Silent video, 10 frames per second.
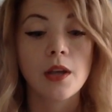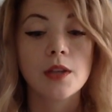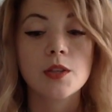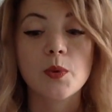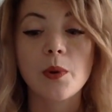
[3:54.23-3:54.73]

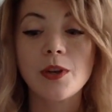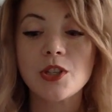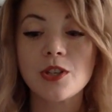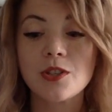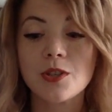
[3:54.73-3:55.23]
So what I
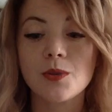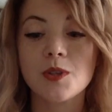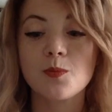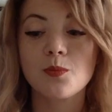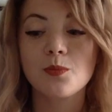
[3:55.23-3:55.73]
want you to do
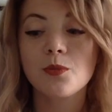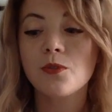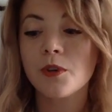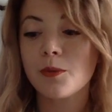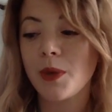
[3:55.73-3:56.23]
is,
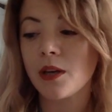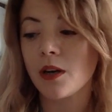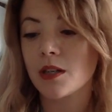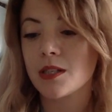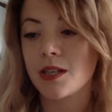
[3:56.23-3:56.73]
before you make
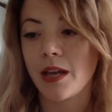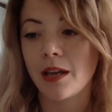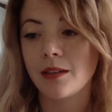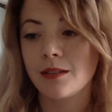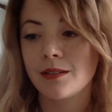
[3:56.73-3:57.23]
art
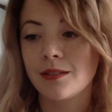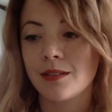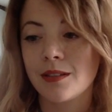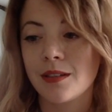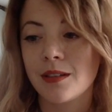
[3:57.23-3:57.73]
today,
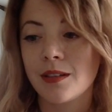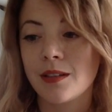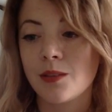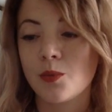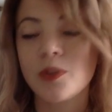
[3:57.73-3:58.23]

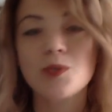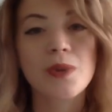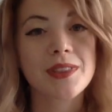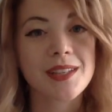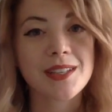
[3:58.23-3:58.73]
what's
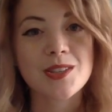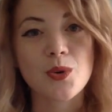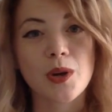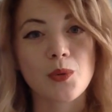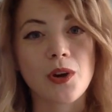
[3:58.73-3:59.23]
one thing that's
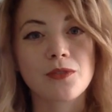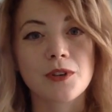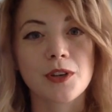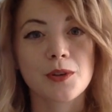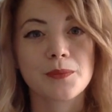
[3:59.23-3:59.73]
going well for
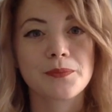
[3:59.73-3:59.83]
you?